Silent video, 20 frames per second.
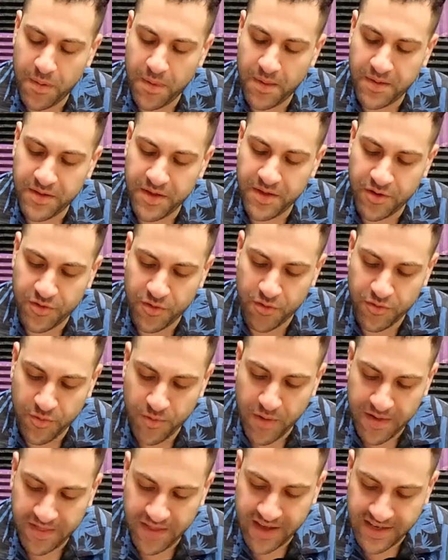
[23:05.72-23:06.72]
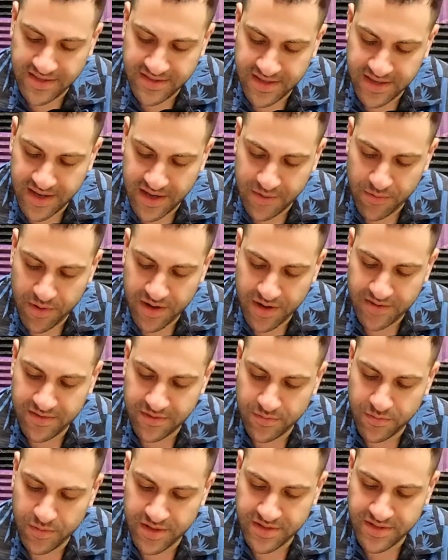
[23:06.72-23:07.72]
the one last thing I wanted
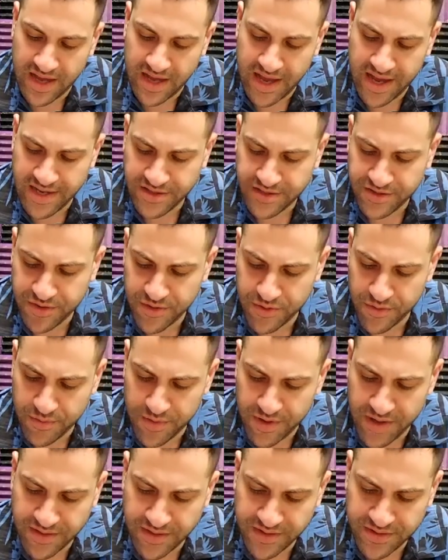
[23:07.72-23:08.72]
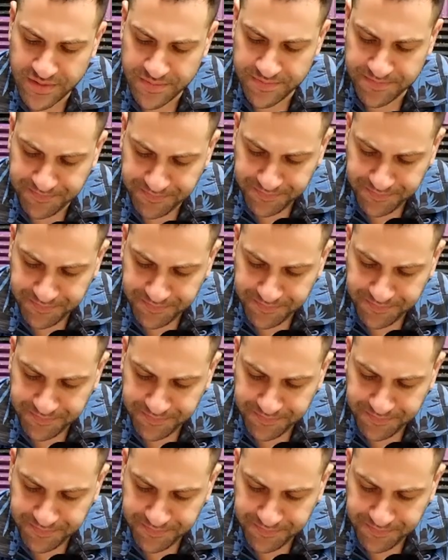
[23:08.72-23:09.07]
to ask you was,